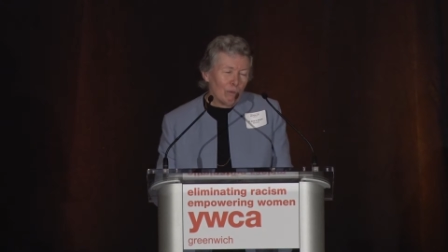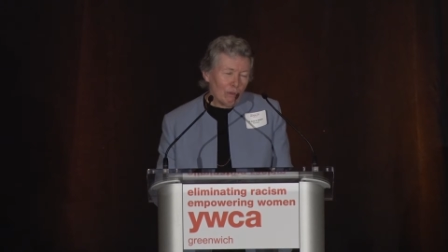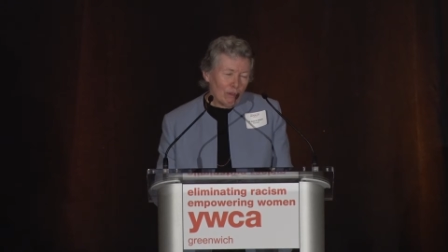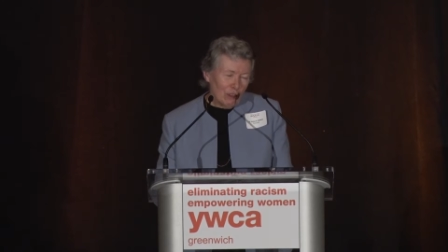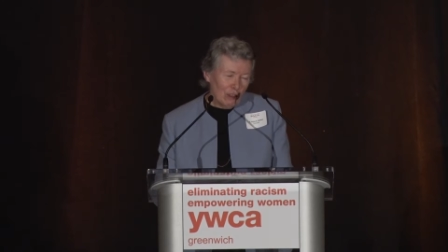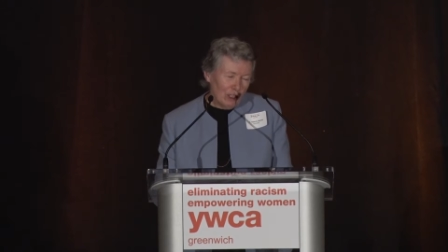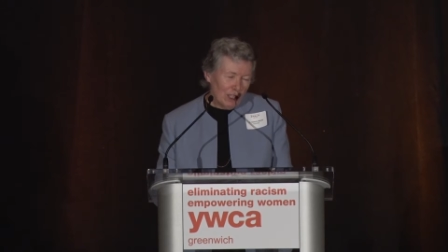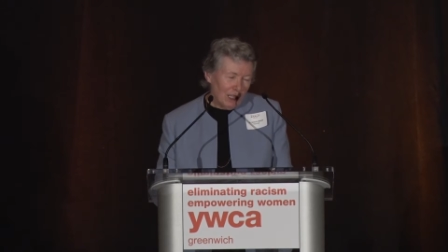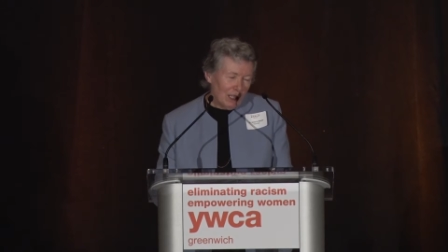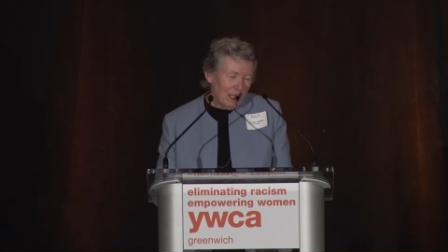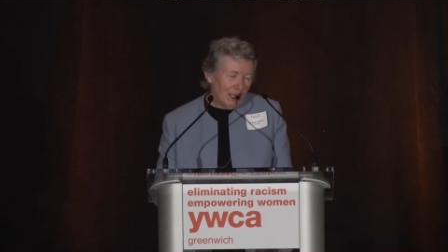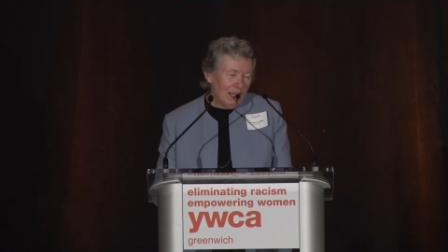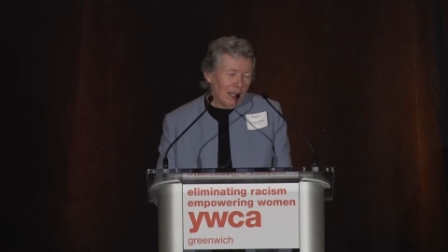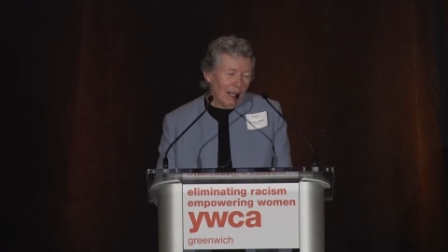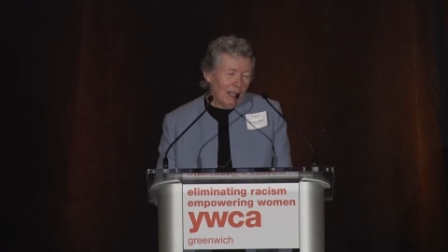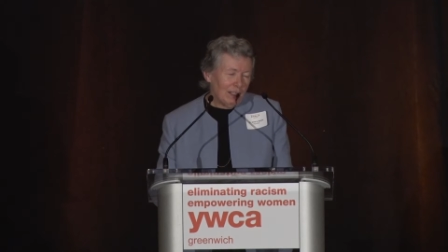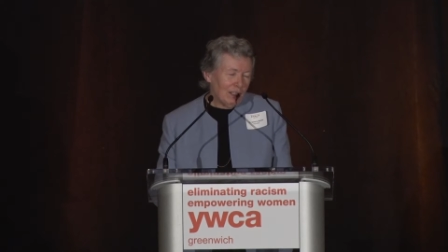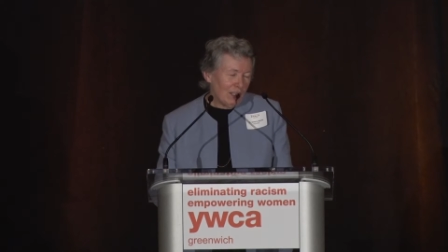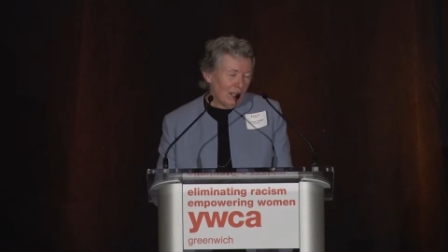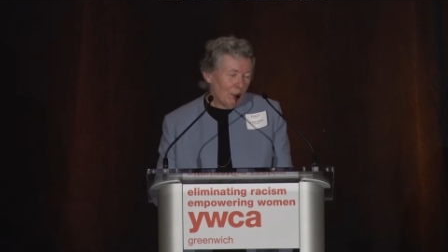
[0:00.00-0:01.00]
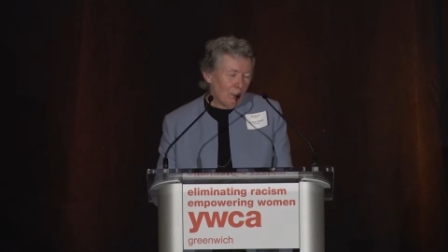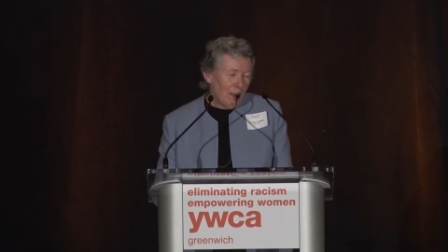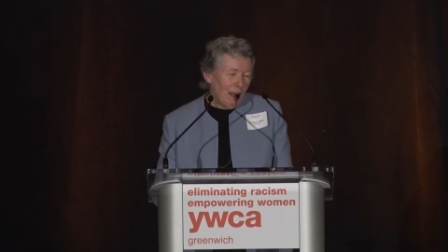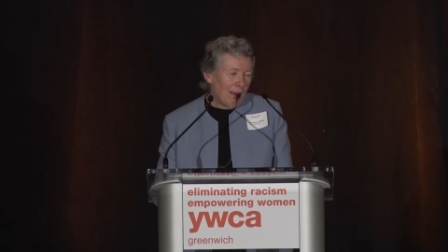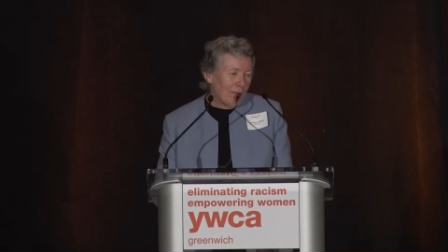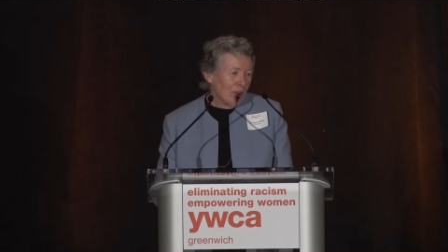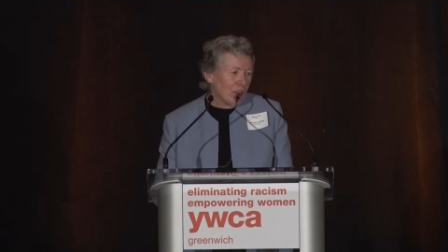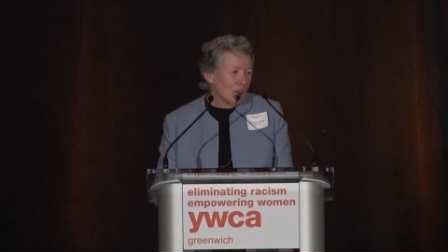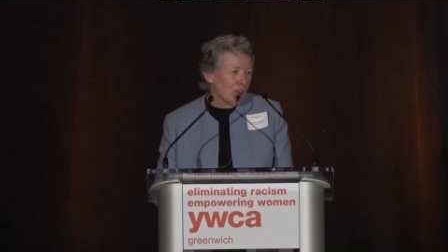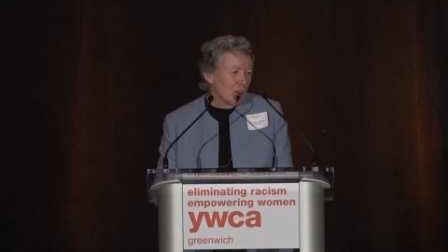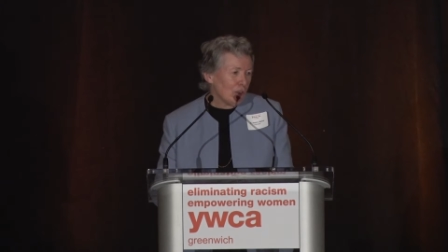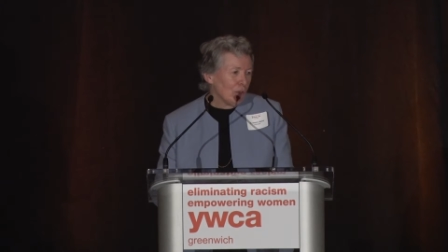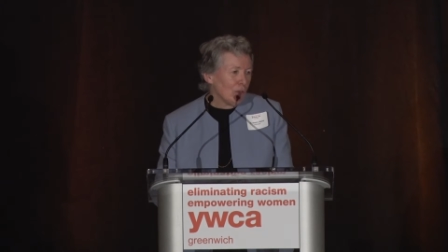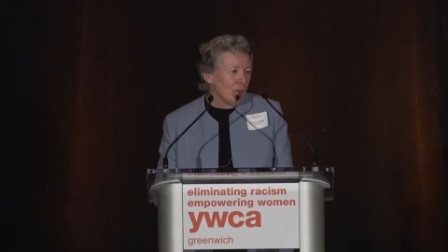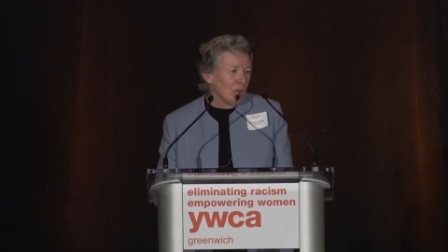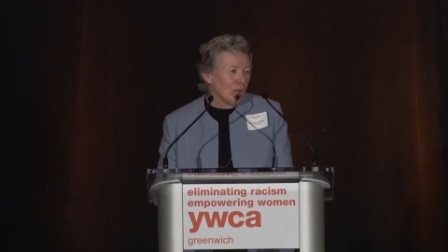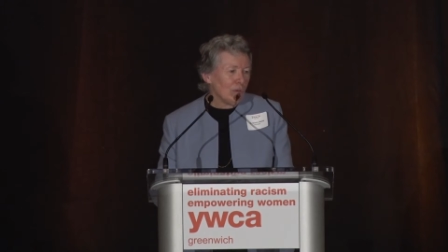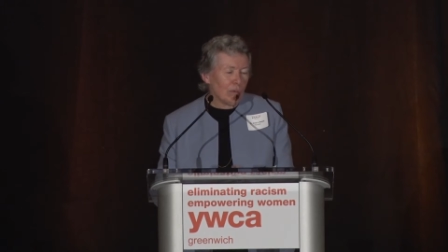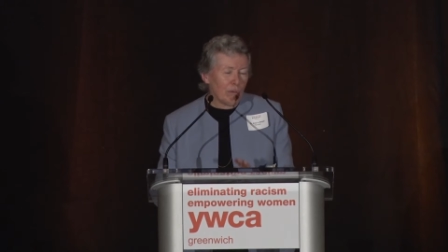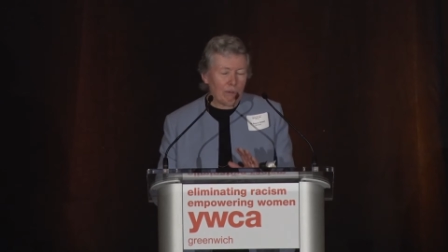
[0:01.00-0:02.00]
She ended up having
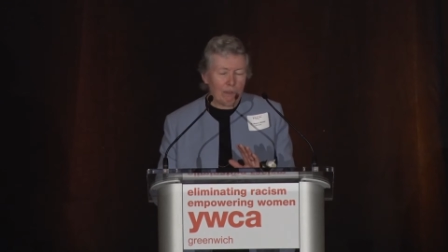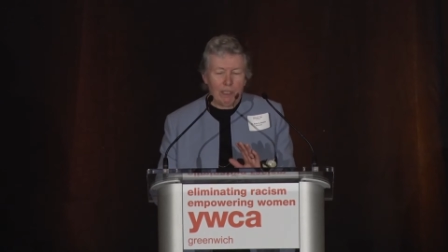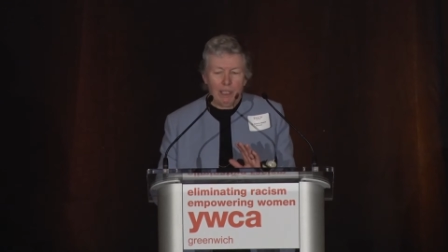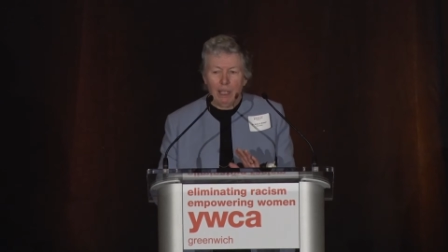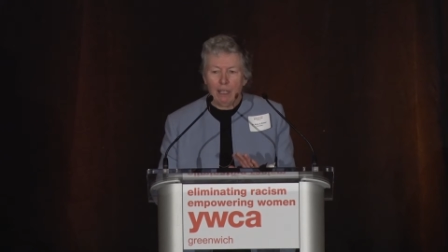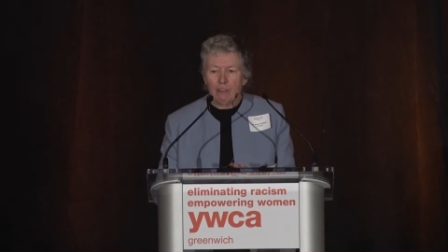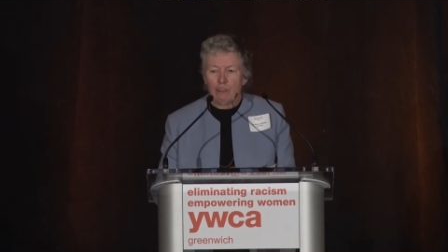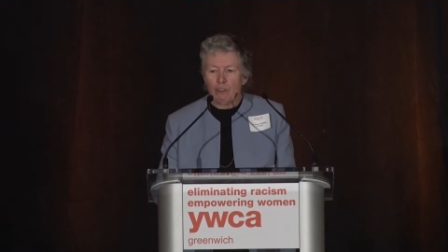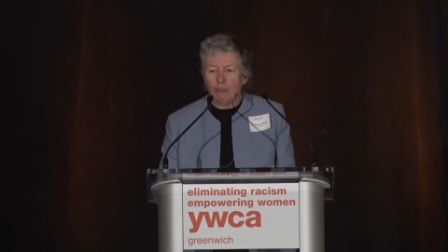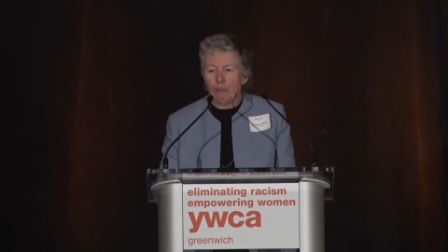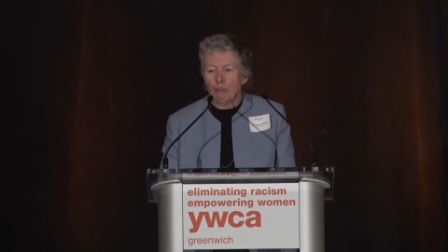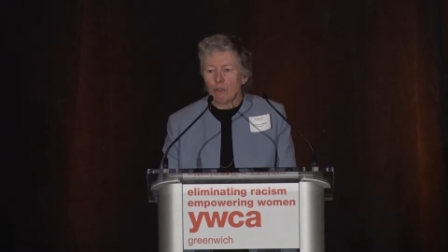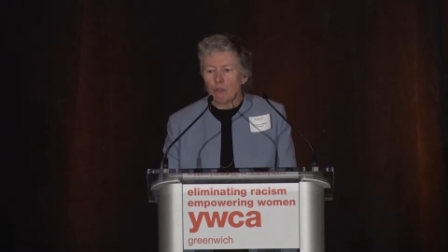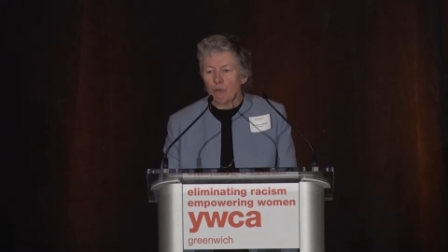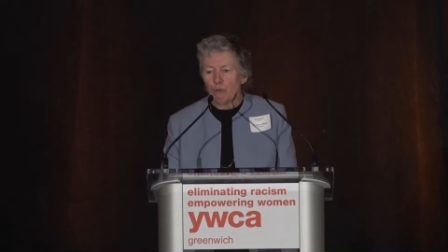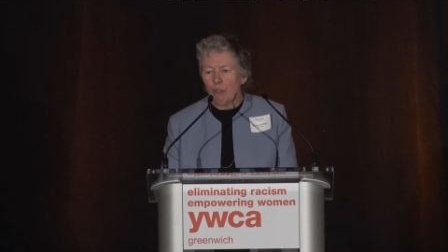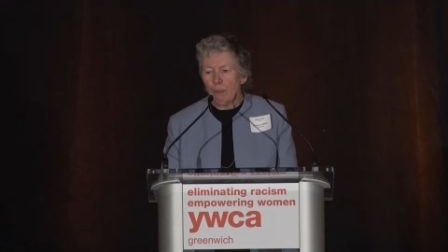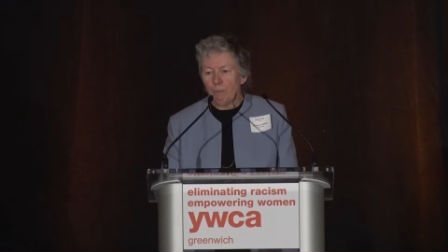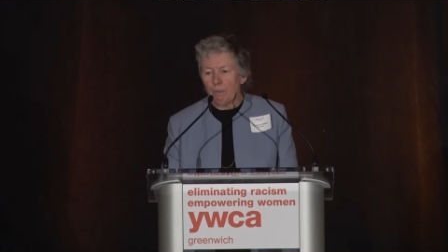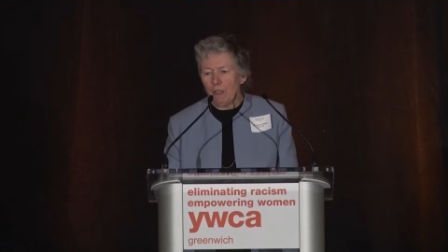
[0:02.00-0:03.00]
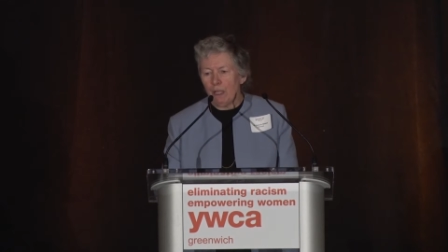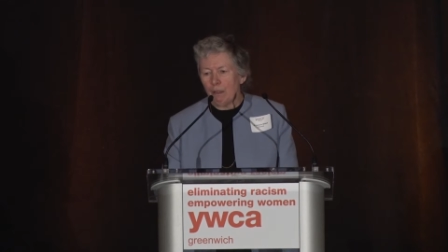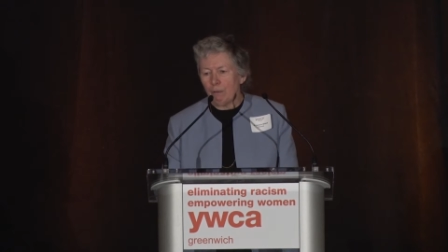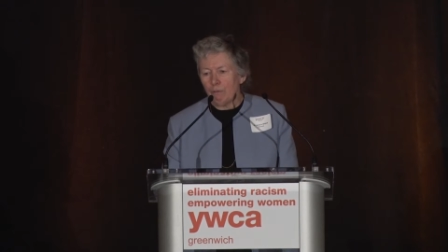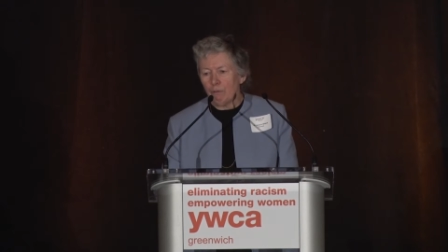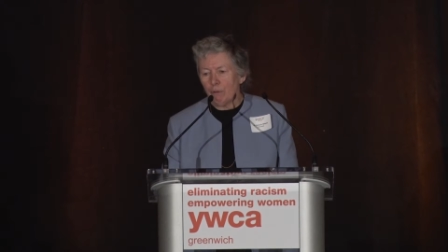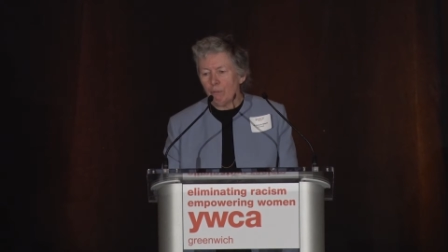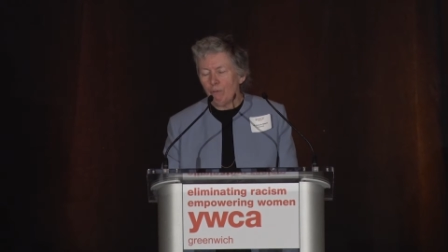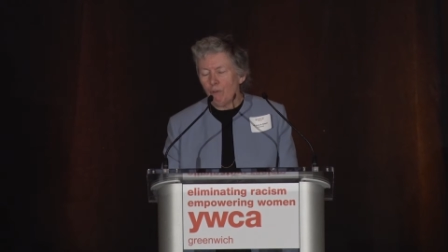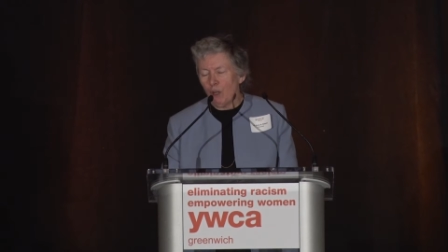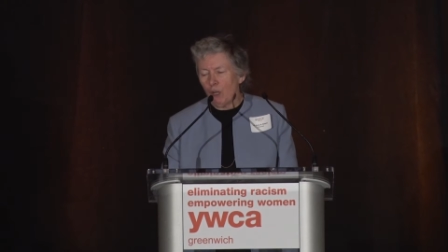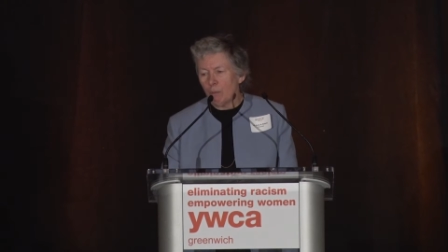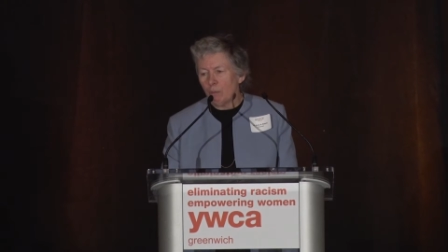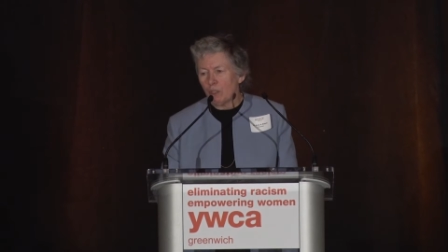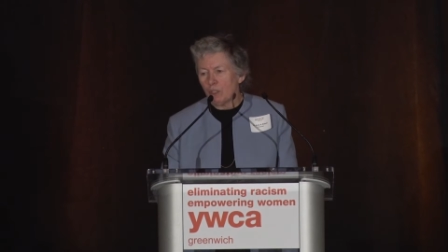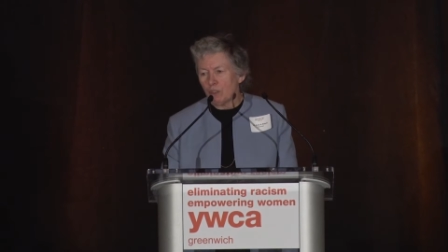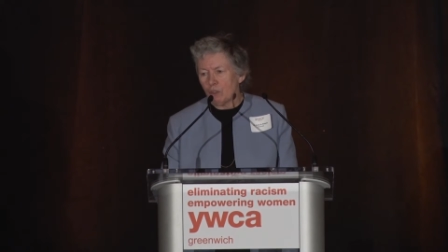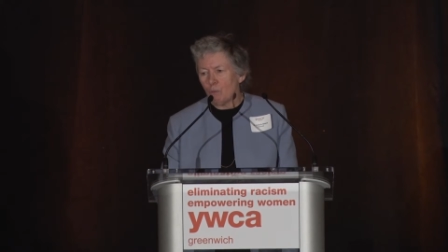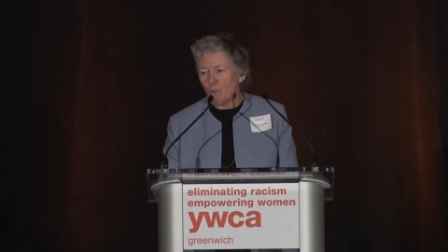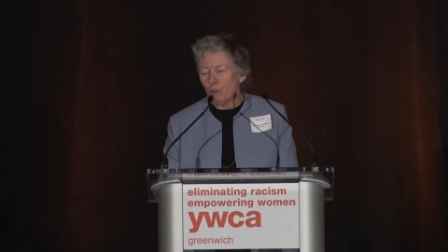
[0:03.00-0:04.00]
to cancel her trip down from
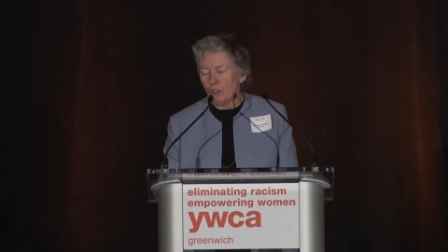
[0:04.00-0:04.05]
Farmington,